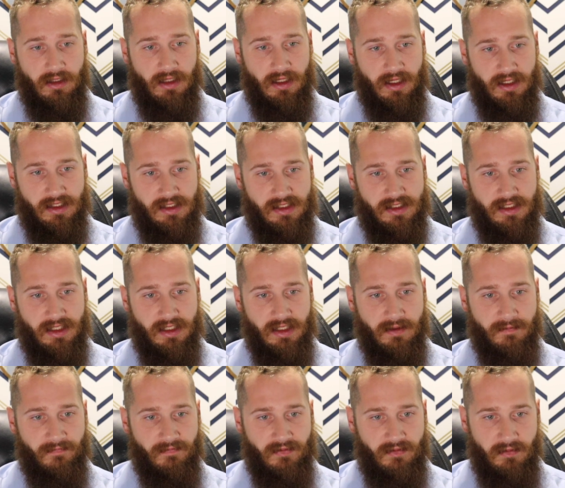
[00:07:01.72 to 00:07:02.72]
uh,
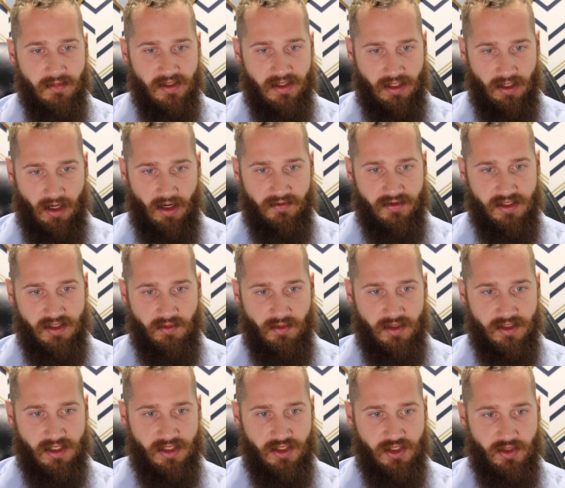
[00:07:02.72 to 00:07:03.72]
city, but there obviously
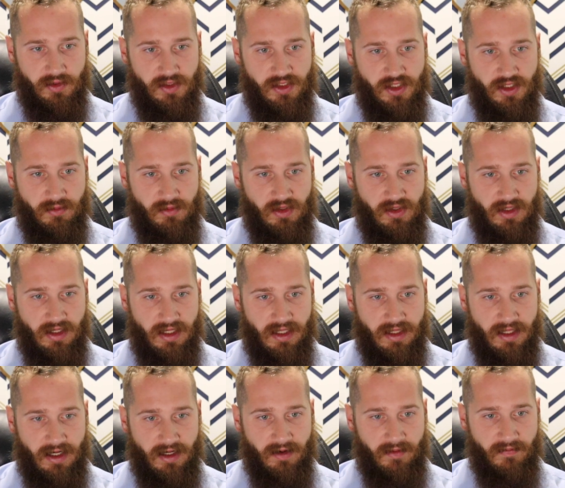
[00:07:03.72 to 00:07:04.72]
was a Jewish community
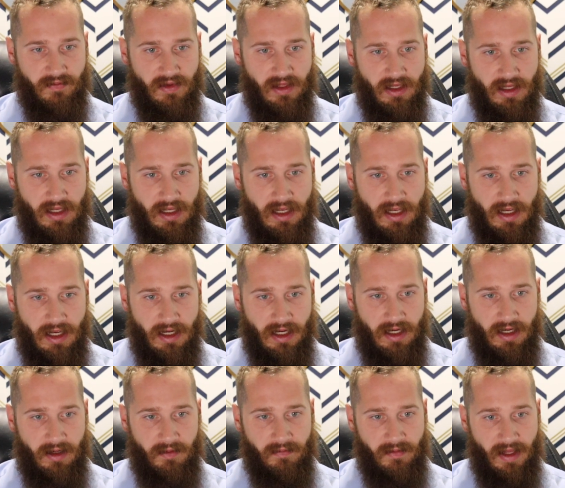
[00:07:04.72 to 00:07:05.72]
there.
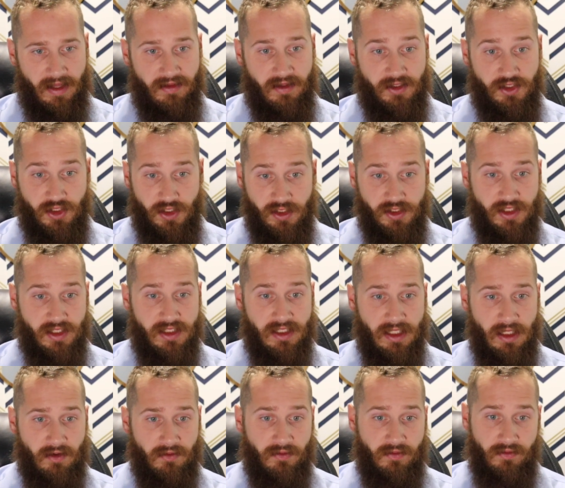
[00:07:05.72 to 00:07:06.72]
Um, and the church
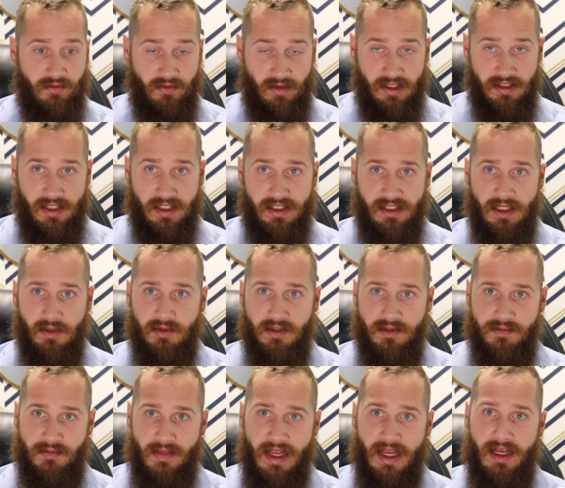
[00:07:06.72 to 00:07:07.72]
itself, as I said,
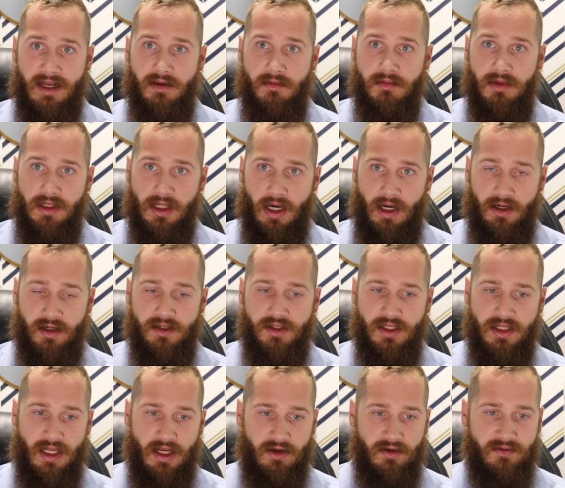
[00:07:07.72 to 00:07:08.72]
was made
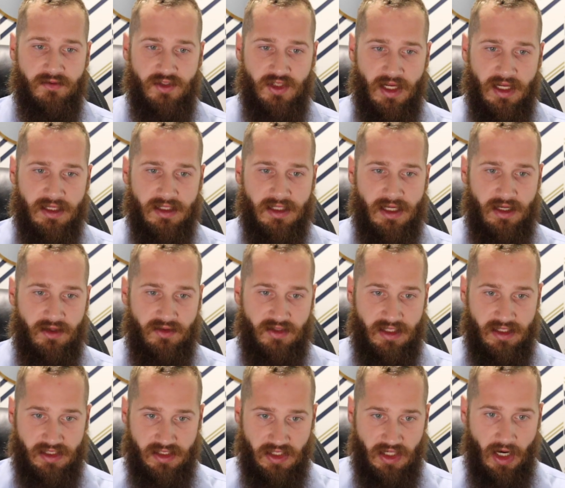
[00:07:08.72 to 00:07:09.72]
largely out of Gentiles,
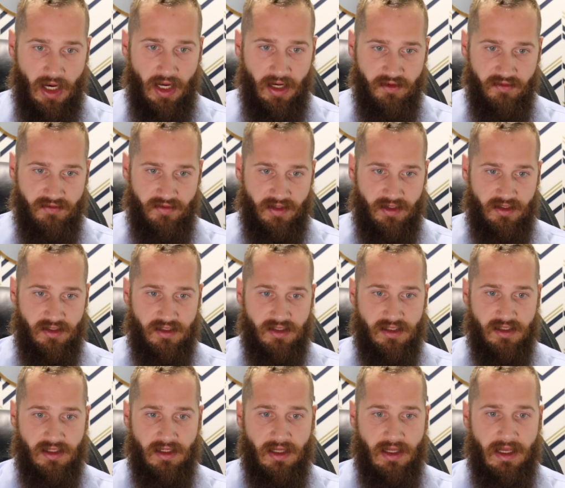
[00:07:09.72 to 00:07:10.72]
these god
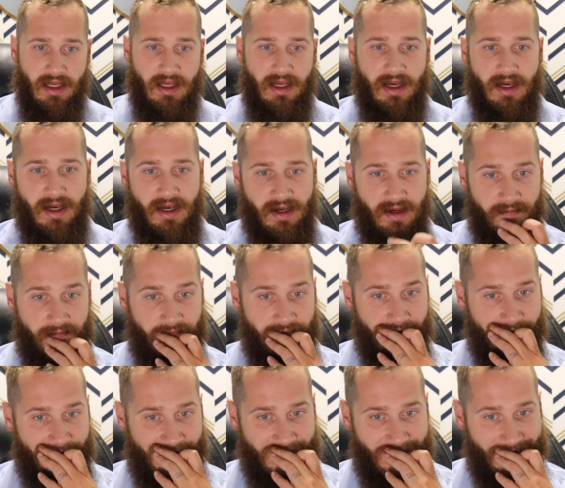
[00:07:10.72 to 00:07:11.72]
fearers Um,
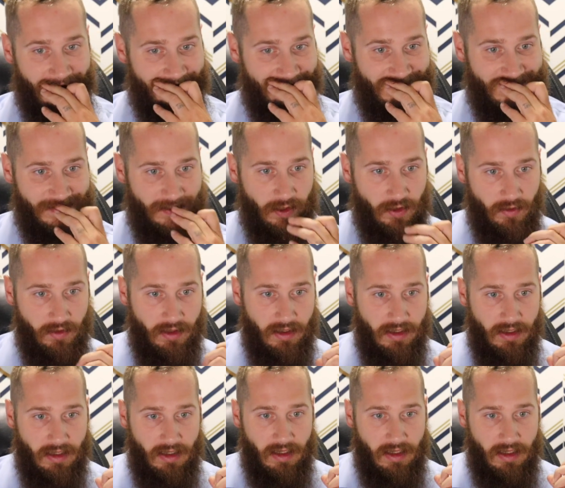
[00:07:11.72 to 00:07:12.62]
and so,